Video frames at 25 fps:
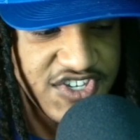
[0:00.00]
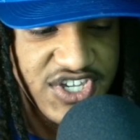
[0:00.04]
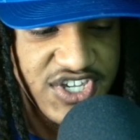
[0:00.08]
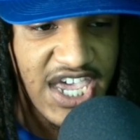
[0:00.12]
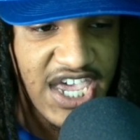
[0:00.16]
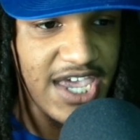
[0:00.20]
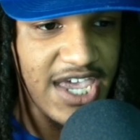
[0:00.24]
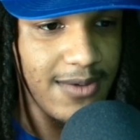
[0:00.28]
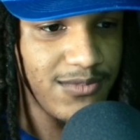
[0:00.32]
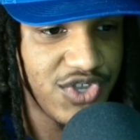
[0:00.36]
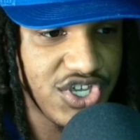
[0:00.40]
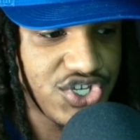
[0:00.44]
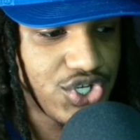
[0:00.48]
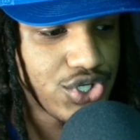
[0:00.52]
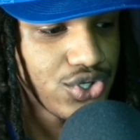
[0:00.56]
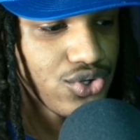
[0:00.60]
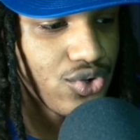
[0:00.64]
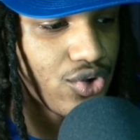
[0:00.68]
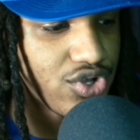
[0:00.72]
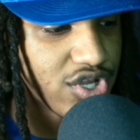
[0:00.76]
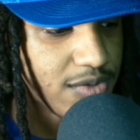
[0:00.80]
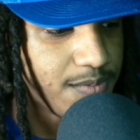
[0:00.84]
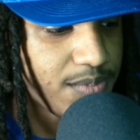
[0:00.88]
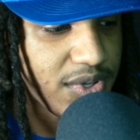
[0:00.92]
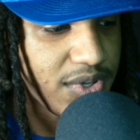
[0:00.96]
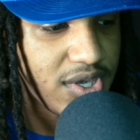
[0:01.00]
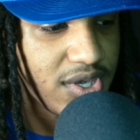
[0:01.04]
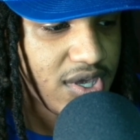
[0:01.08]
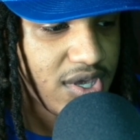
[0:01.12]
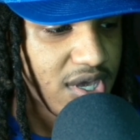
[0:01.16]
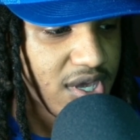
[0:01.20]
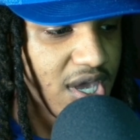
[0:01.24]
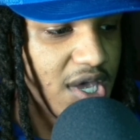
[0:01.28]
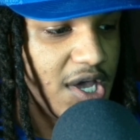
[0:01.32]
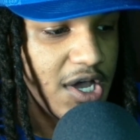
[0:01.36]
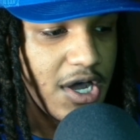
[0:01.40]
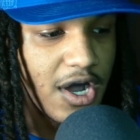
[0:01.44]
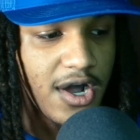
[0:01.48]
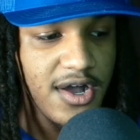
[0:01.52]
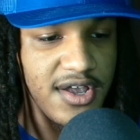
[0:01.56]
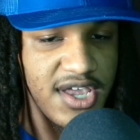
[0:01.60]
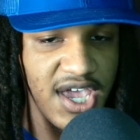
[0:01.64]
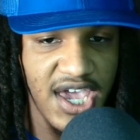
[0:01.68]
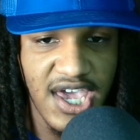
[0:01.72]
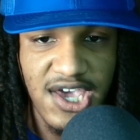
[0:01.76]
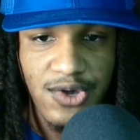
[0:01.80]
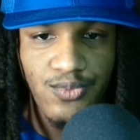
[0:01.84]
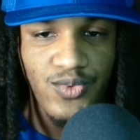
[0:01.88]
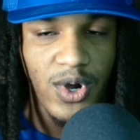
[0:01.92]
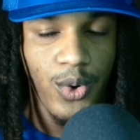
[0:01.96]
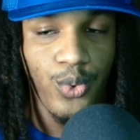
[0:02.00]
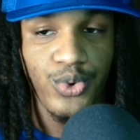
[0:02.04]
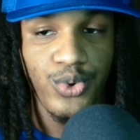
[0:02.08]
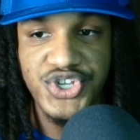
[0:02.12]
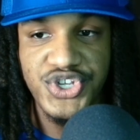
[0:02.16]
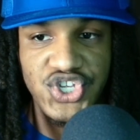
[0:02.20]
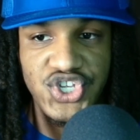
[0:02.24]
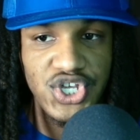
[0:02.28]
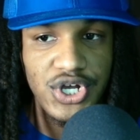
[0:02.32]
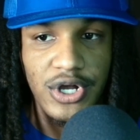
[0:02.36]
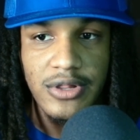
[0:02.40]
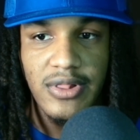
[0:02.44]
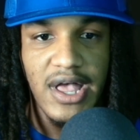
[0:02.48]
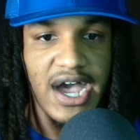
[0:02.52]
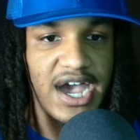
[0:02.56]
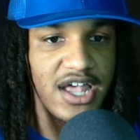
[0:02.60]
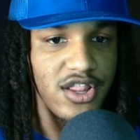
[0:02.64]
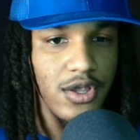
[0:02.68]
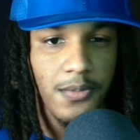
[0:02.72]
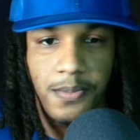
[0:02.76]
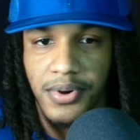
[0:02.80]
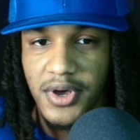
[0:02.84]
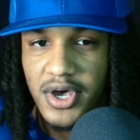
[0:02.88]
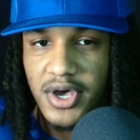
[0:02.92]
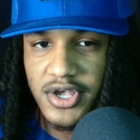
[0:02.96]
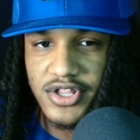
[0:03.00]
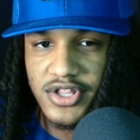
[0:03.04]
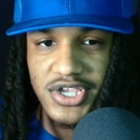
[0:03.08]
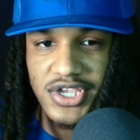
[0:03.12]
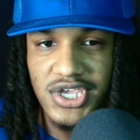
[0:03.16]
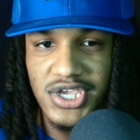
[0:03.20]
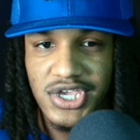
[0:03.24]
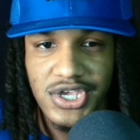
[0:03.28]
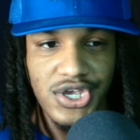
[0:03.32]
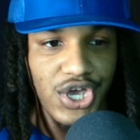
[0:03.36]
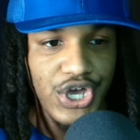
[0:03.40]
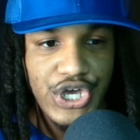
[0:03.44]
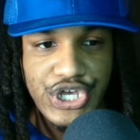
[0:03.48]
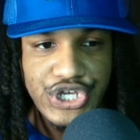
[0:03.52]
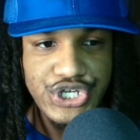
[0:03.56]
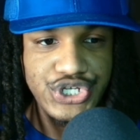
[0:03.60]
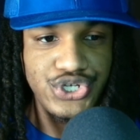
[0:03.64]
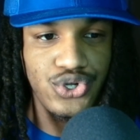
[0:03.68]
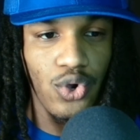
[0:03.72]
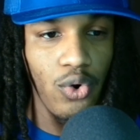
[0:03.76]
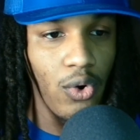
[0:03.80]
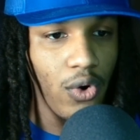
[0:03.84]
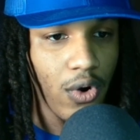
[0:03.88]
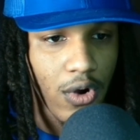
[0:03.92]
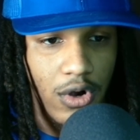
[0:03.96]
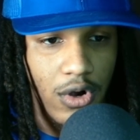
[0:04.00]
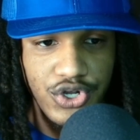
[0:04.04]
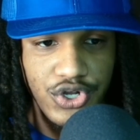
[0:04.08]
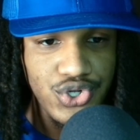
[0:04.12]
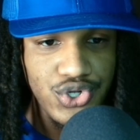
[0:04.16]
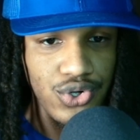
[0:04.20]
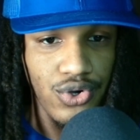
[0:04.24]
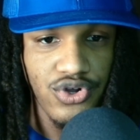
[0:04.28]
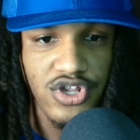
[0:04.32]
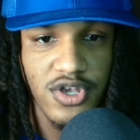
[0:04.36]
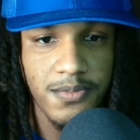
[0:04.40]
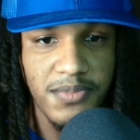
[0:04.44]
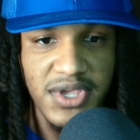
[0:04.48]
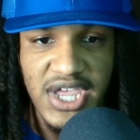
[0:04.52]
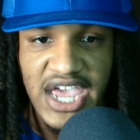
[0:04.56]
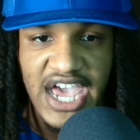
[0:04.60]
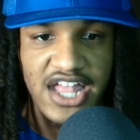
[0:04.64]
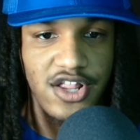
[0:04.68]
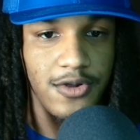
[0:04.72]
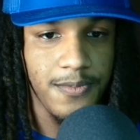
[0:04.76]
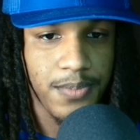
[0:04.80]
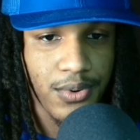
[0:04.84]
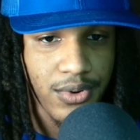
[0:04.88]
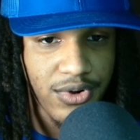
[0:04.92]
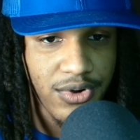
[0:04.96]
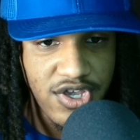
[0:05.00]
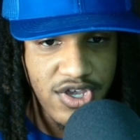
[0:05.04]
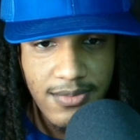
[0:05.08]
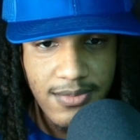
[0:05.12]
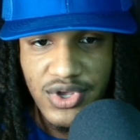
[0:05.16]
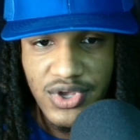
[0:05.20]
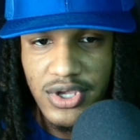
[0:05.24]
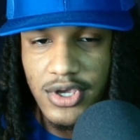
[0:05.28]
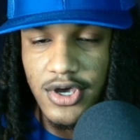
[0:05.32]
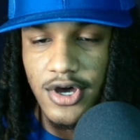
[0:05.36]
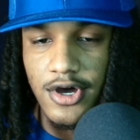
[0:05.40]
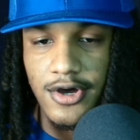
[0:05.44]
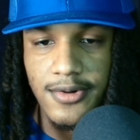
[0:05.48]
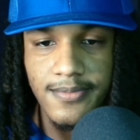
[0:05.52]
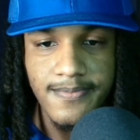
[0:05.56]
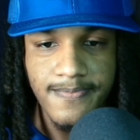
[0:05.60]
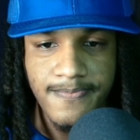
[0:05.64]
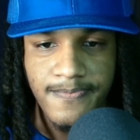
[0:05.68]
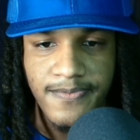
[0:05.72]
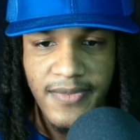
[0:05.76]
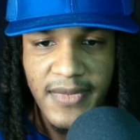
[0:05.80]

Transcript: game. This is going to be a game where we see a lot of punting. Scores are going to be at a premium.